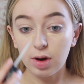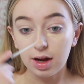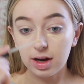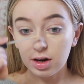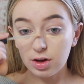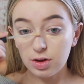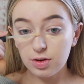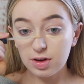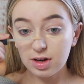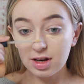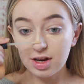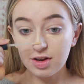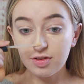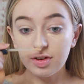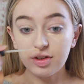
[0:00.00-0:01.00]
Like look, you can
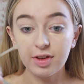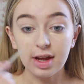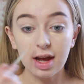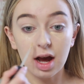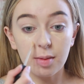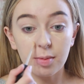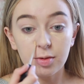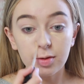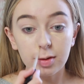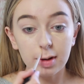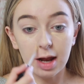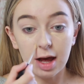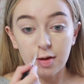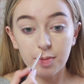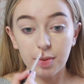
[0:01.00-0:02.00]
literally see how much is
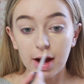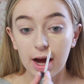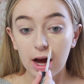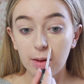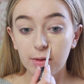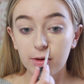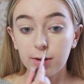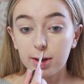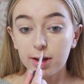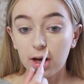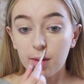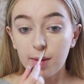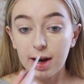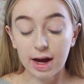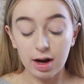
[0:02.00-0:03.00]
left by how much is
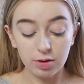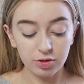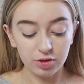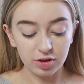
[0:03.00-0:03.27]
coming out.